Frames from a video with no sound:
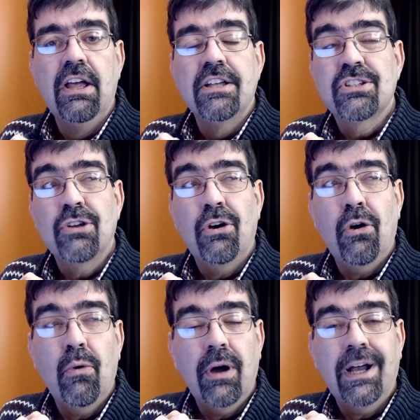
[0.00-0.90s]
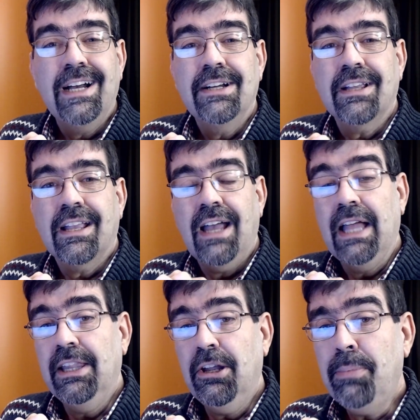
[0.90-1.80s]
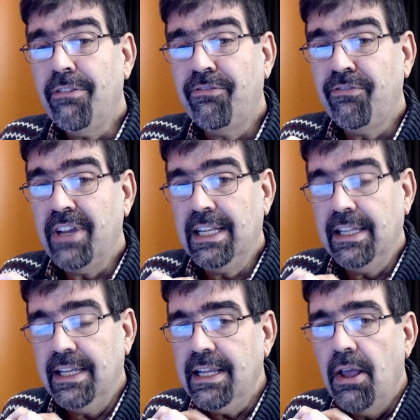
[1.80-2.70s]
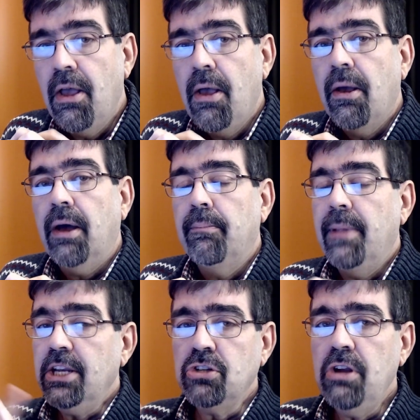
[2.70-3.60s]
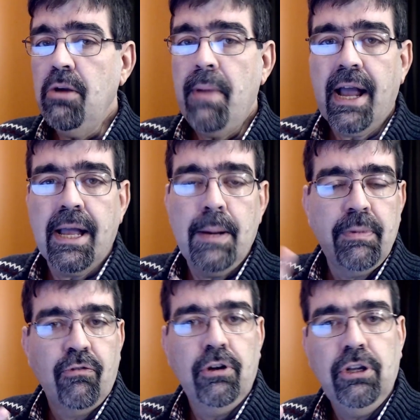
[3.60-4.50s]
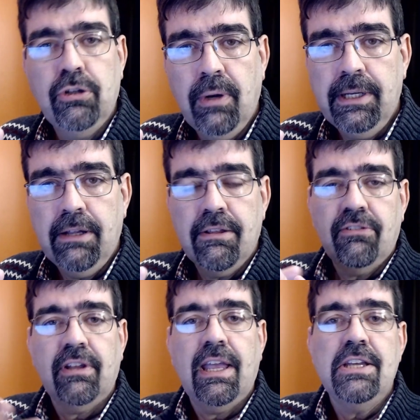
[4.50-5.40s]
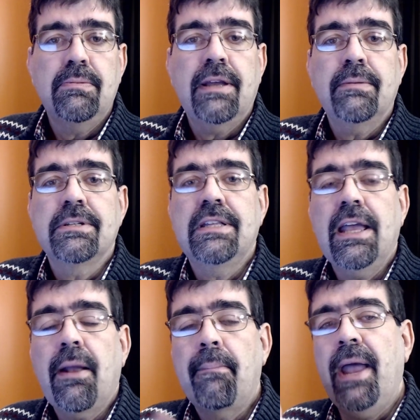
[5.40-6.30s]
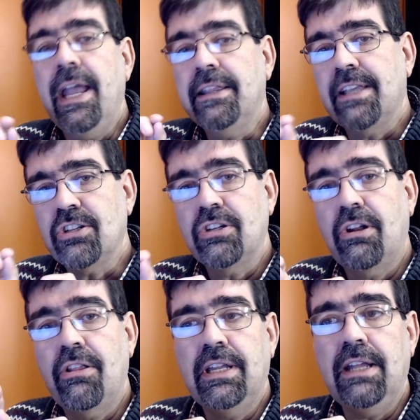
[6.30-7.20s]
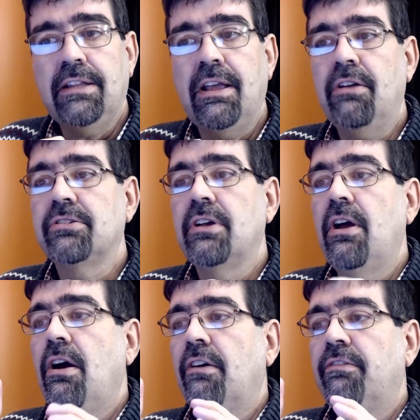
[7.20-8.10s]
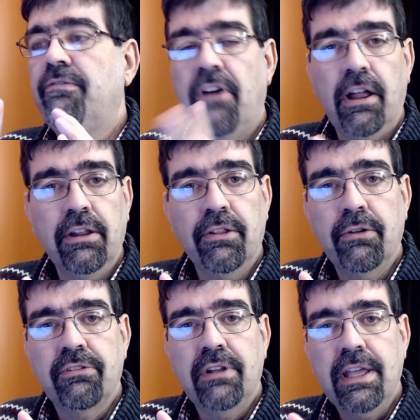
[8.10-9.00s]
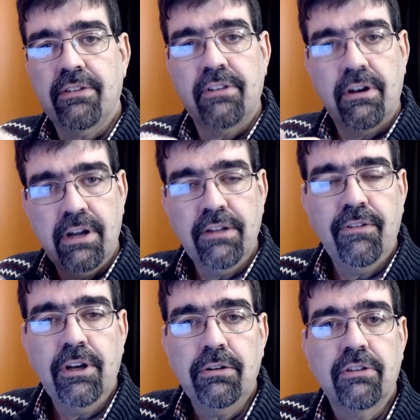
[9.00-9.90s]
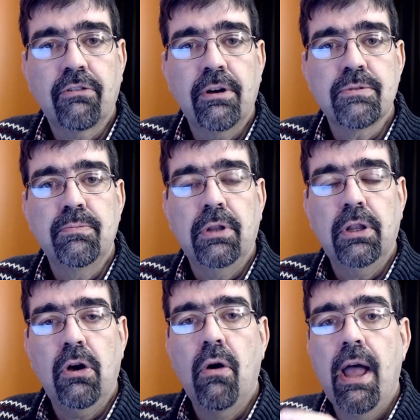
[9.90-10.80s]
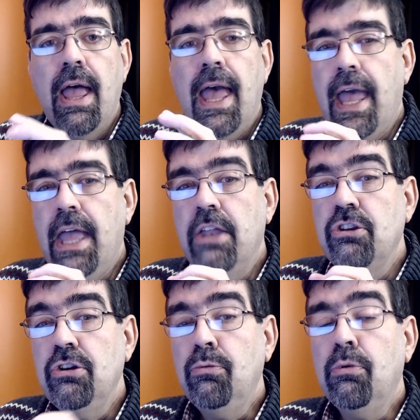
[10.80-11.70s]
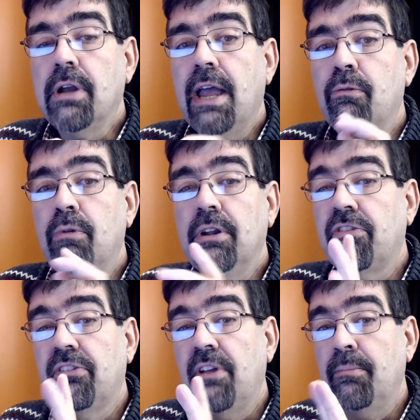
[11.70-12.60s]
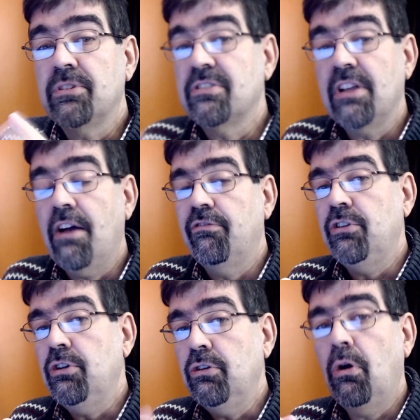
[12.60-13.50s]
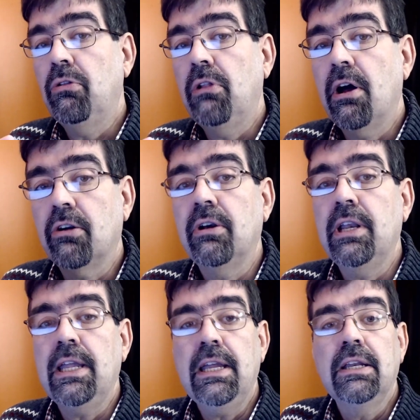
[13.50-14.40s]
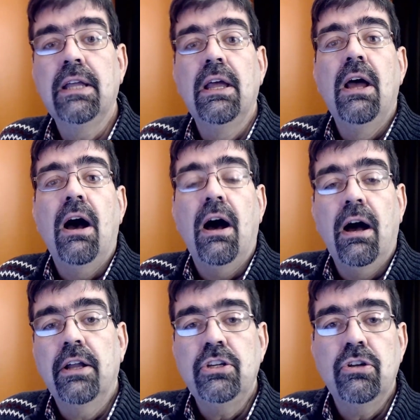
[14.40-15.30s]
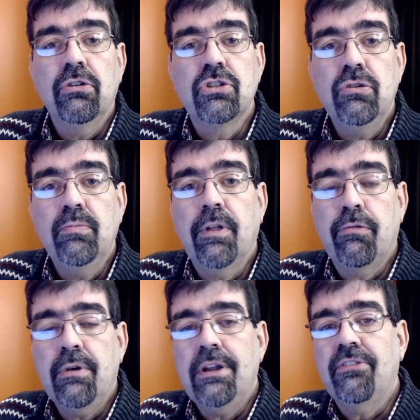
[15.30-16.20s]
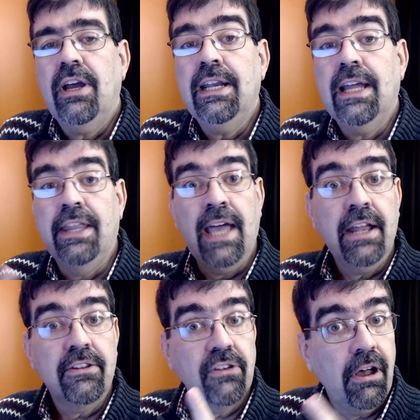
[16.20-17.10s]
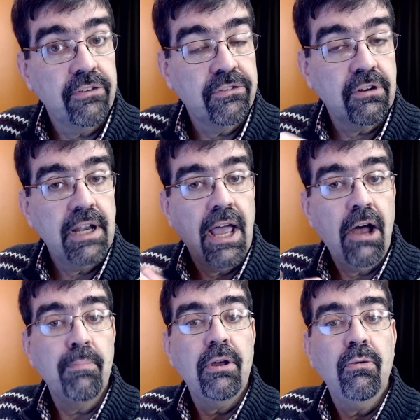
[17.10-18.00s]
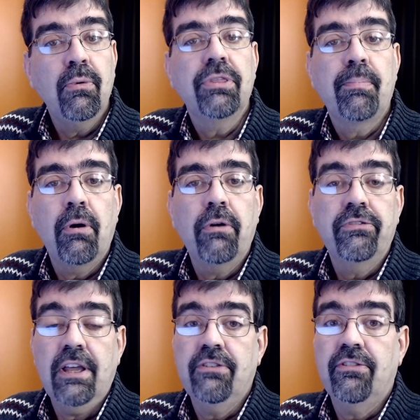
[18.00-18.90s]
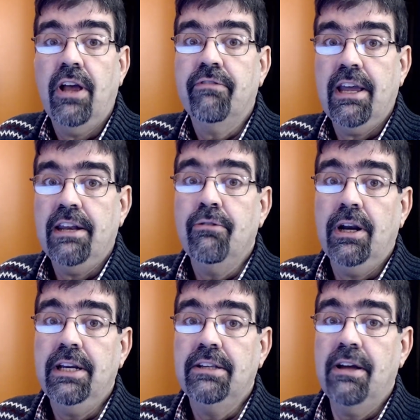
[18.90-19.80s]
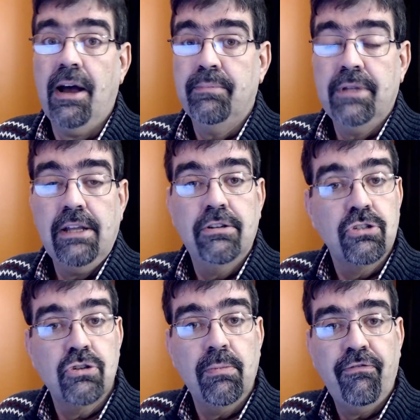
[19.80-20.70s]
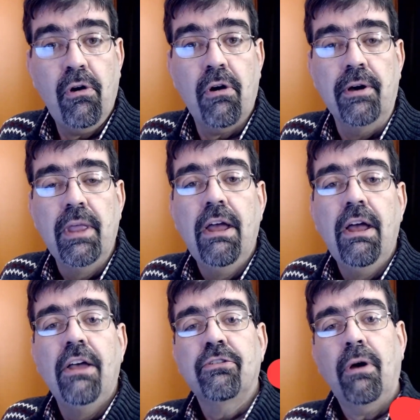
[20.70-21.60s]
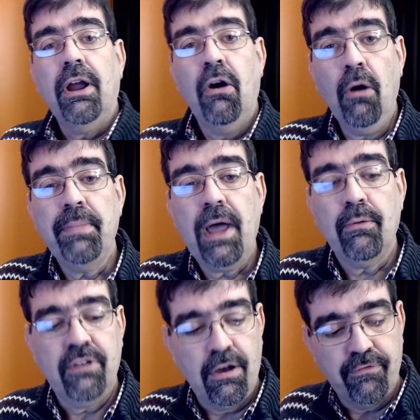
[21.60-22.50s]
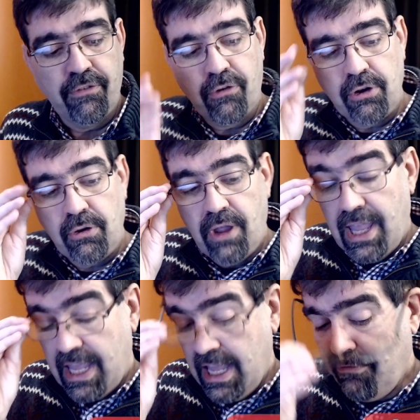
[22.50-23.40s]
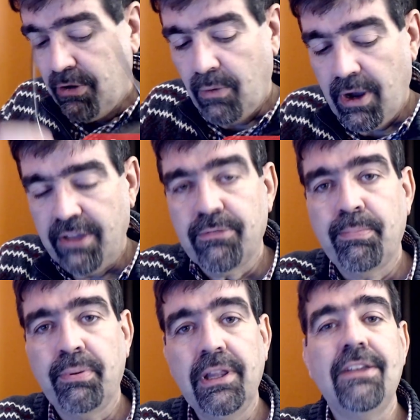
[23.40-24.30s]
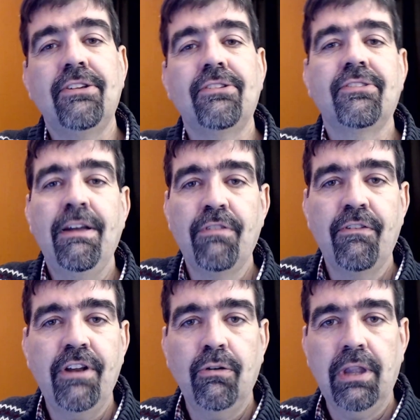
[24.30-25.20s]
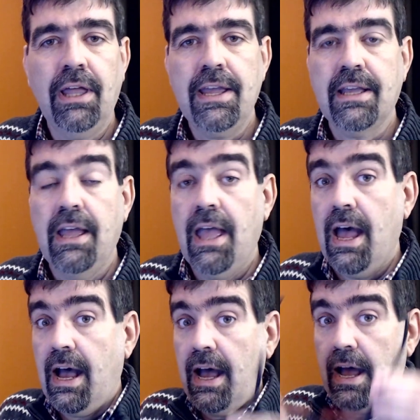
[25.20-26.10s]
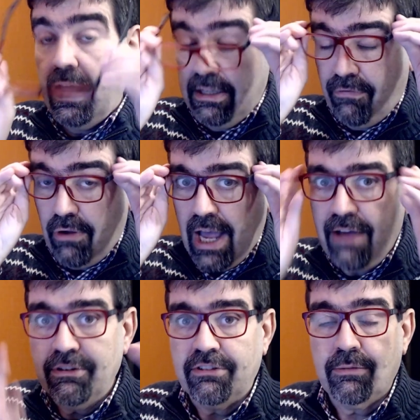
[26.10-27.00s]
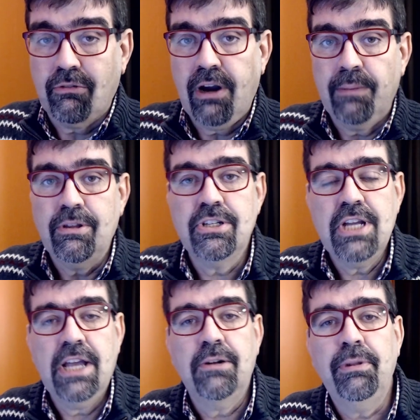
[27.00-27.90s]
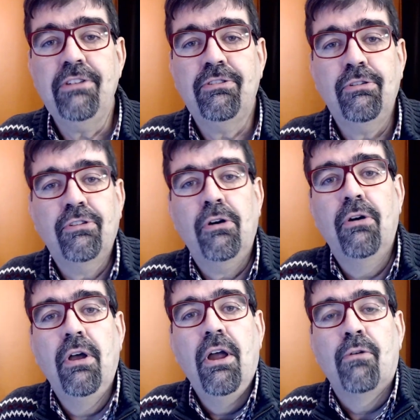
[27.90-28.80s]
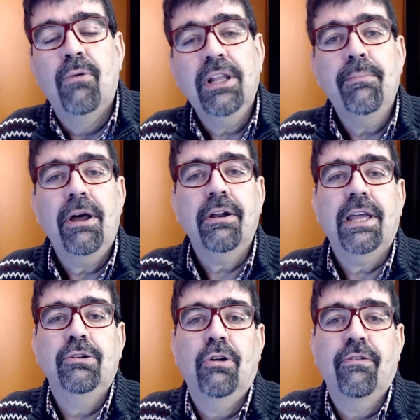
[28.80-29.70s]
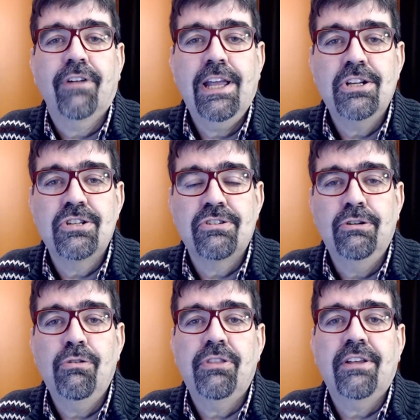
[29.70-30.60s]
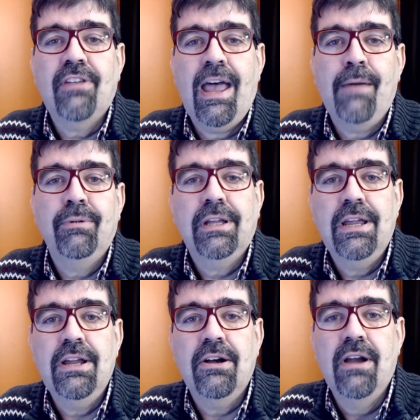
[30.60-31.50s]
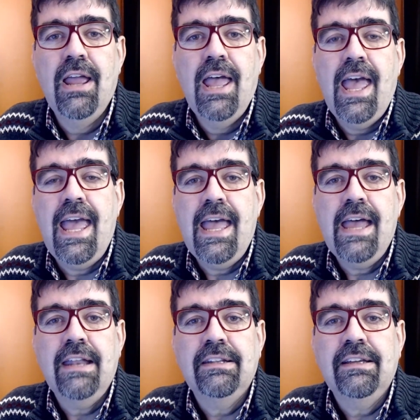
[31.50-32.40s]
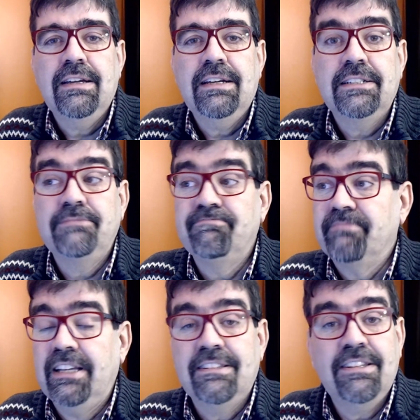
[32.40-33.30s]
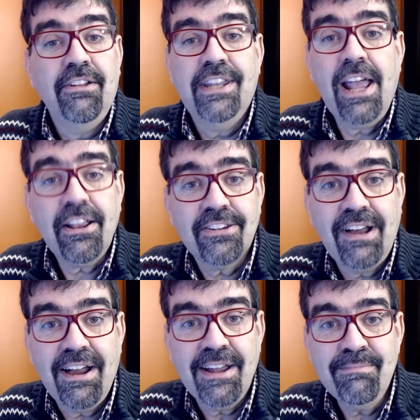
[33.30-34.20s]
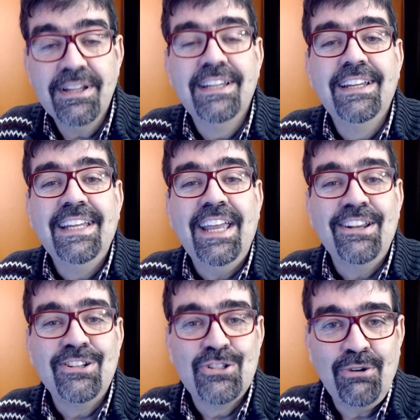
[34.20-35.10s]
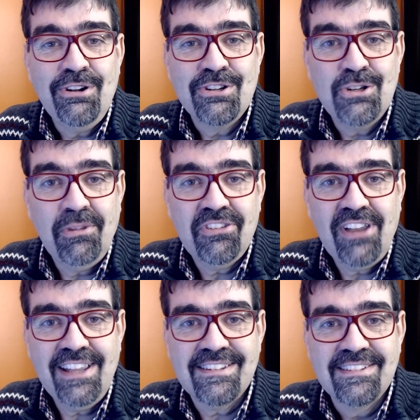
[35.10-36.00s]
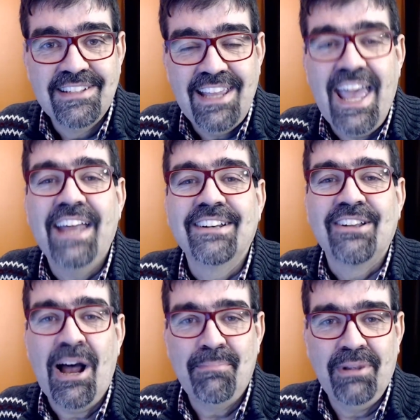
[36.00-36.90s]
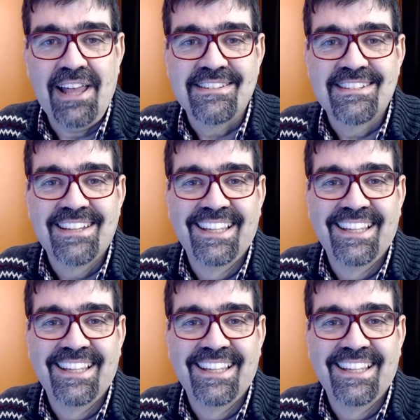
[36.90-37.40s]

So a little bit fiddly. Make sure you back up before you do any of this in case you make a mistake. Pay attention to the details. Follow those links. They're in the video description below, and you will get rid of some stuff you no longer need on your Joomla 3 site, and that's also going to help you with the process of getting ready to update to Joomla 4. So I hope that was helpful for you. If it was, please give the video a like, and if you haven't subscribed to the channel, please do so. Ring the bell to get notifications of new things happening here, and until the next time, enjoy your Joomla sites, and God bless.